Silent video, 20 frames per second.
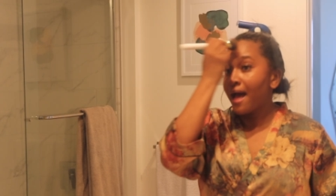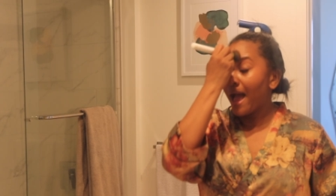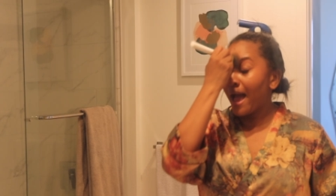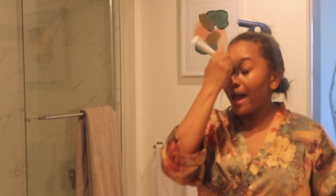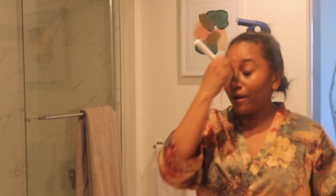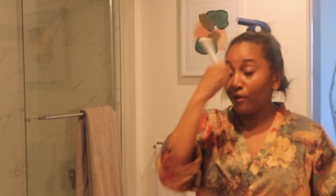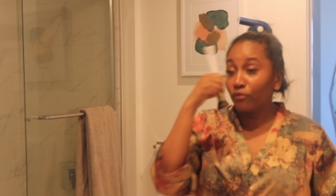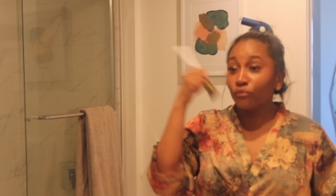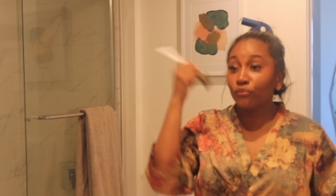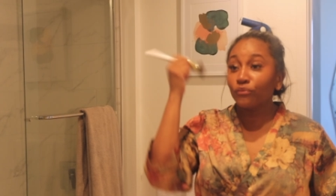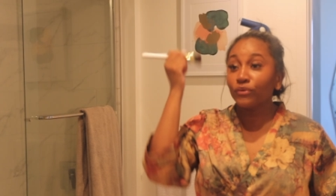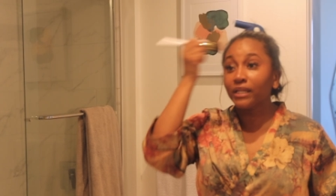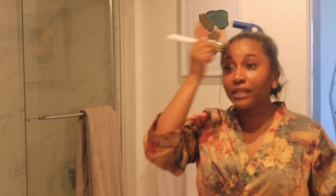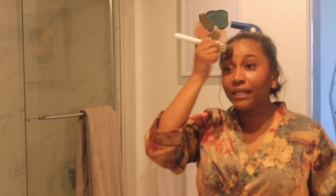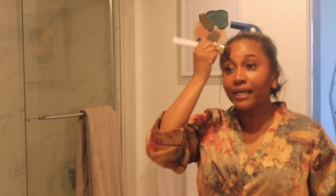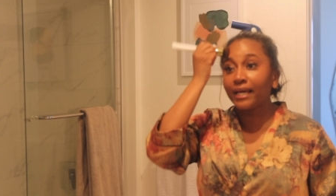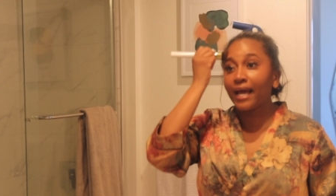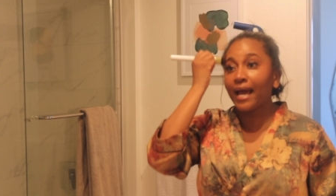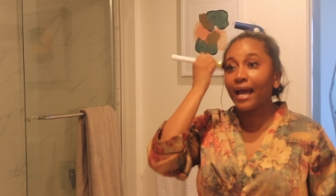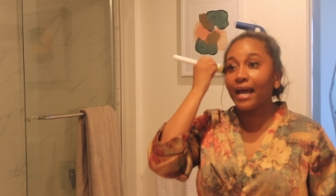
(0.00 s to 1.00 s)
And it
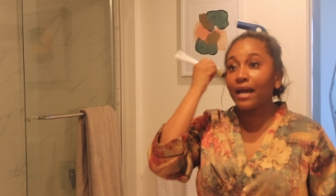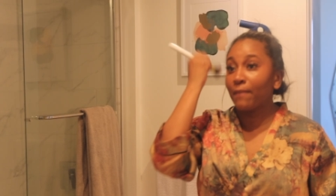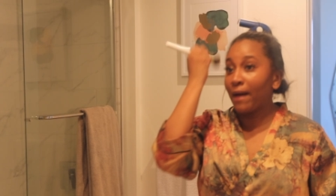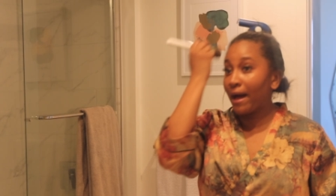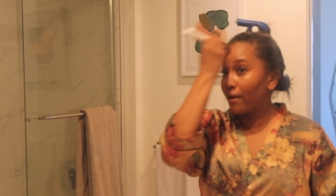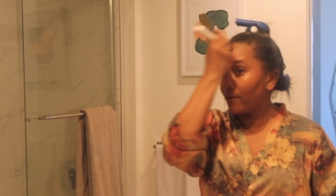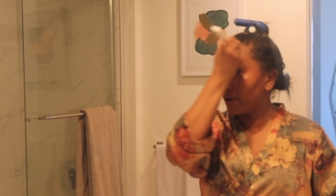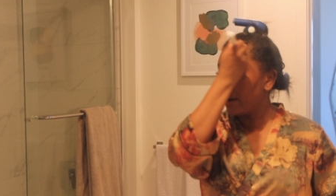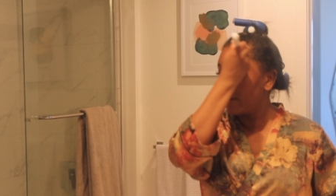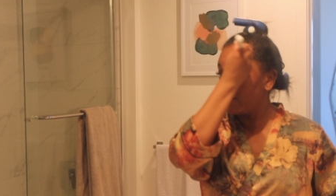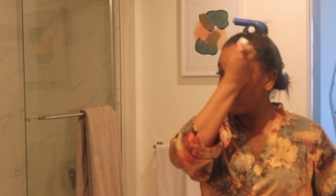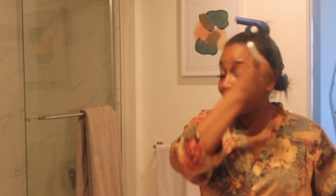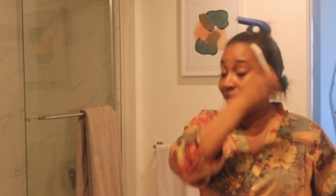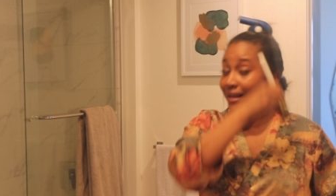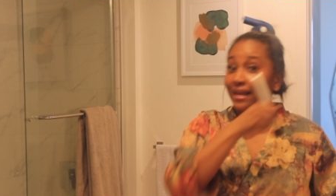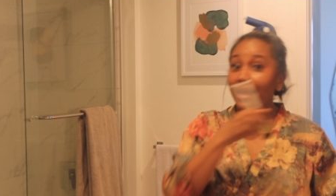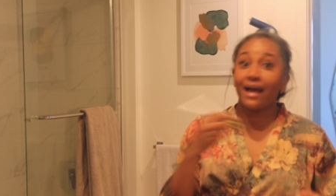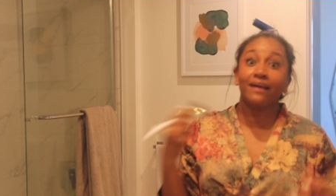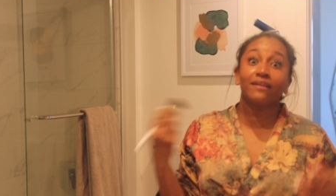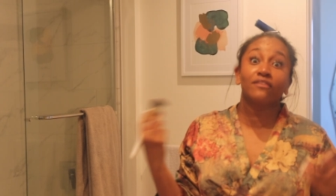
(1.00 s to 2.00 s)
really came out of,
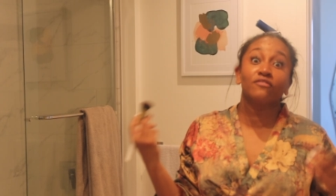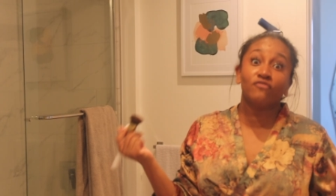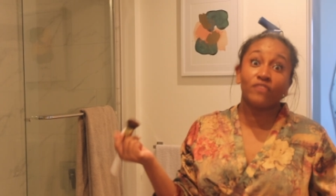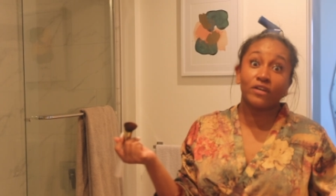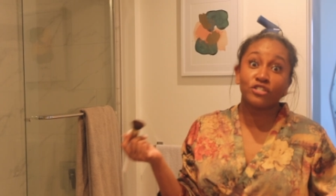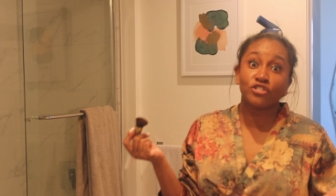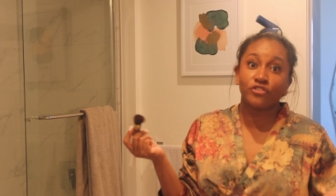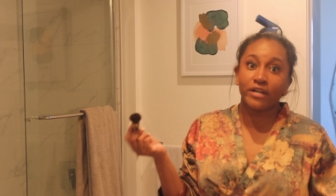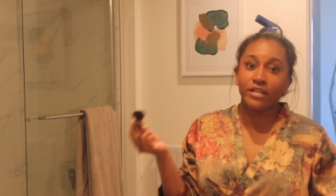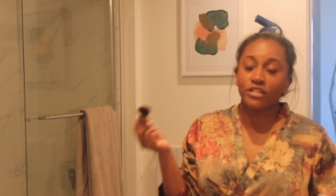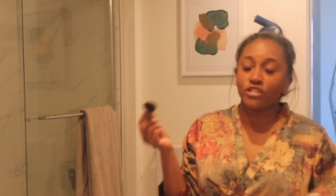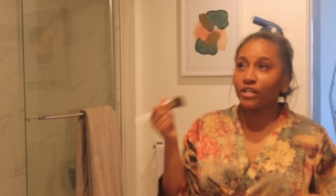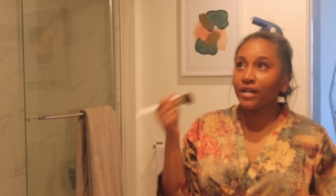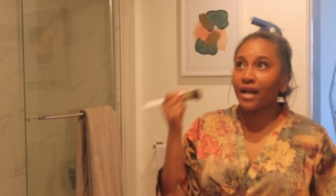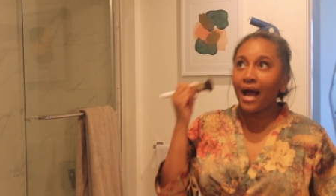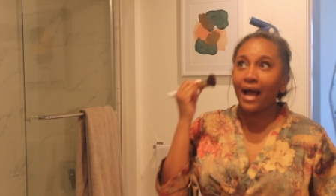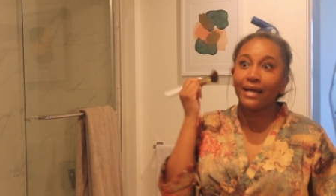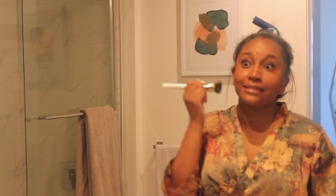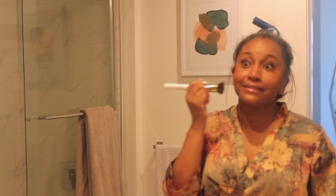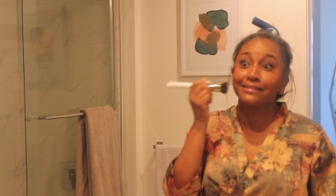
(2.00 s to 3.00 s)
again, frustration.
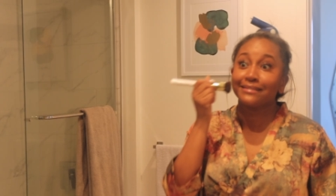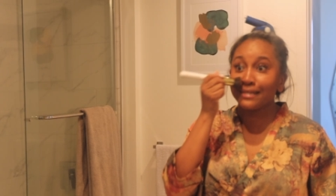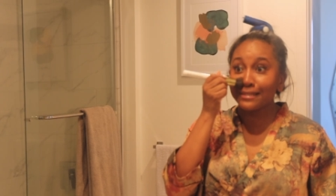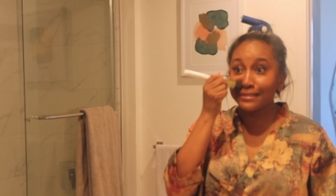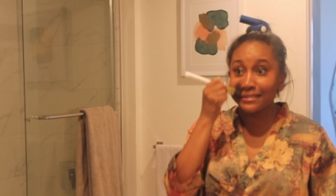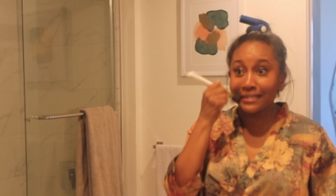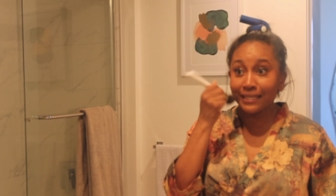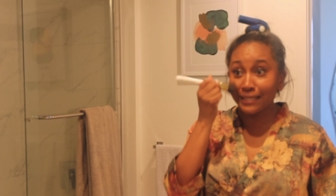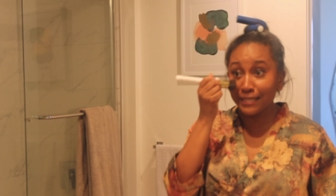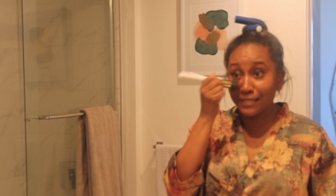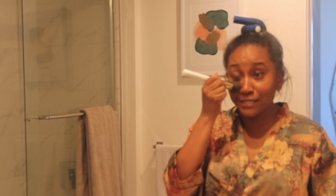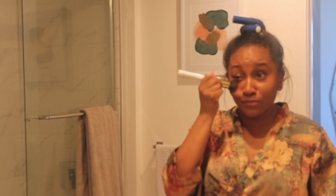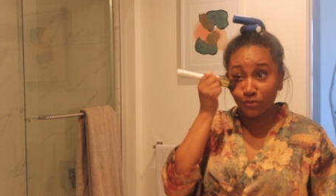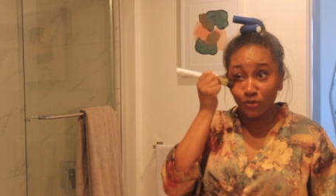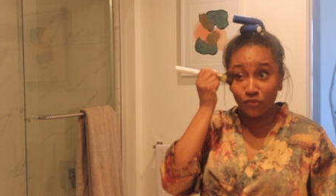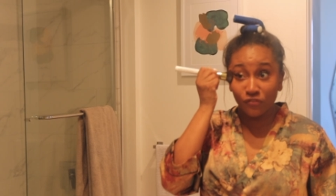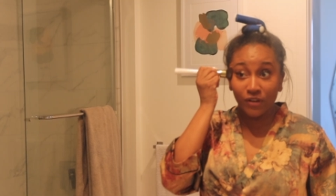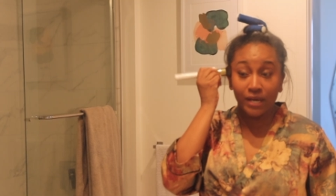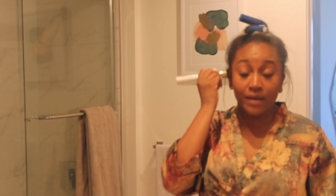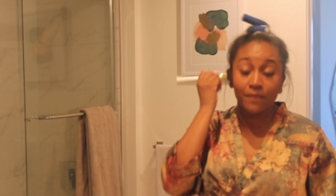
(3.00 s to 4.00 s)
I had just done this
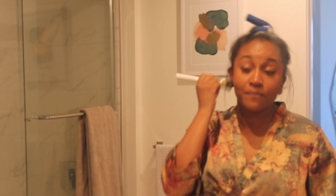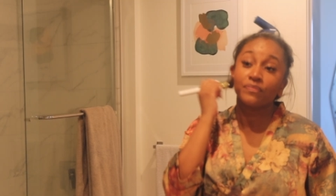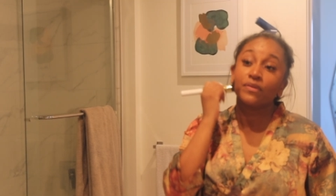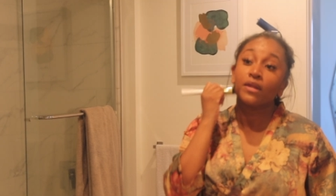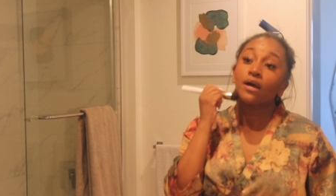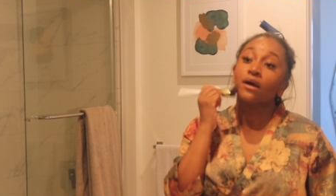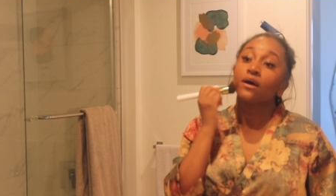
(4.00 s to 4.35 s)
movie